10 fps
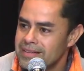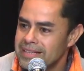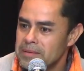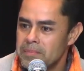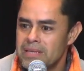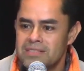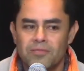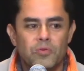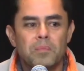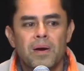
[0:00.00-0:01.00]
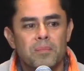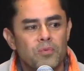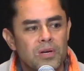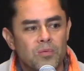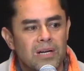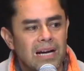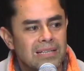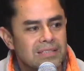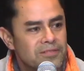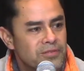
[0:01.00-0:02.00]
in the midst of remembering what
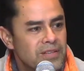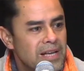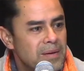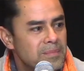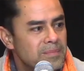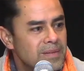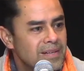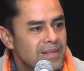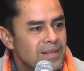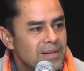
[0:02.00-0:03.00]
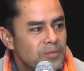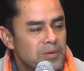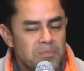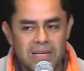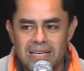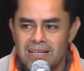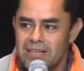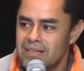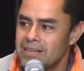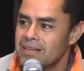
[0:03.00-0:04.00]
God did for them with
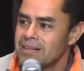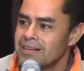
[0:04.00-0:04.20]
Midian,